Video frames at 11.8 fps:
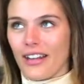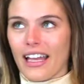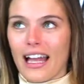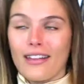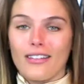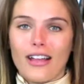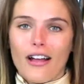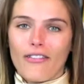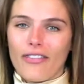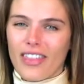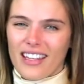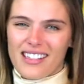Like, I
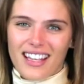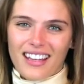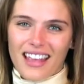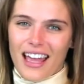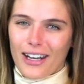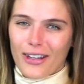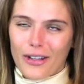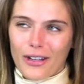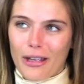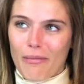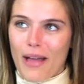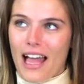love things like that, and
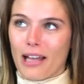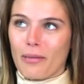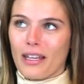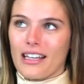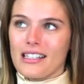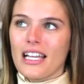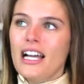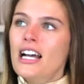looking back, because